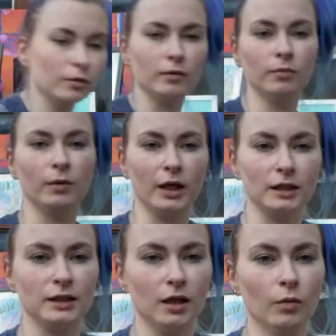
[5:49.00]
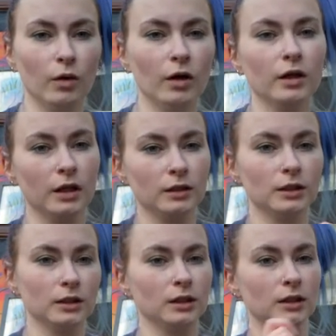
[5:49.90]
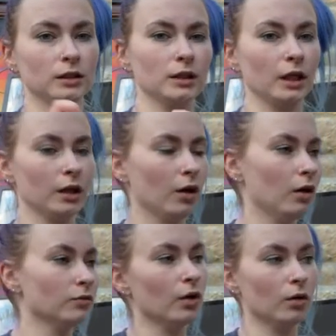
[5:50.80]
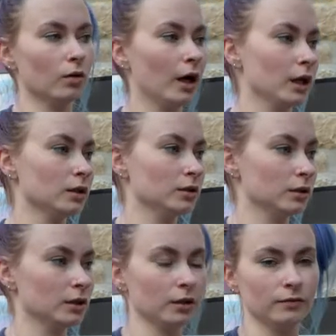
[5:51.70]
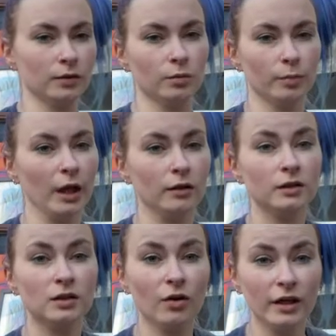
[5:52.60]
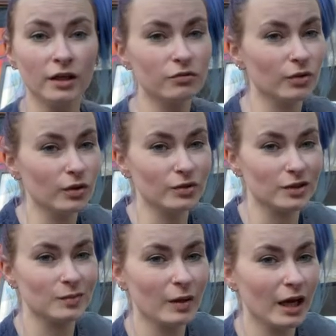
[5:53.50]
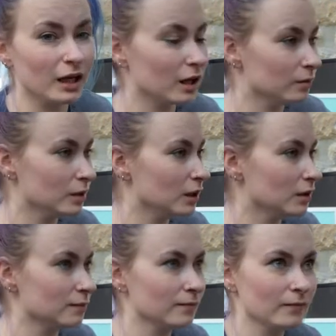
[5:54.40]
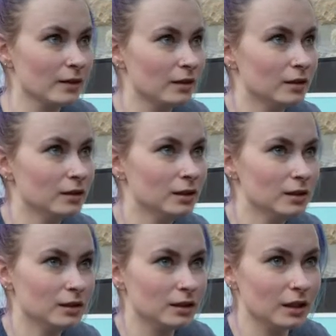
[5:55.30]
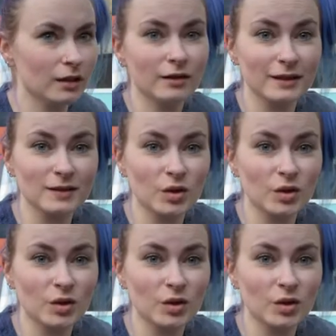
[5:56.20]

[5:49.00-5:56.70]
when I sell one, just take it off, or I can just give them a pair that's not even on display. I mean, yeah, that's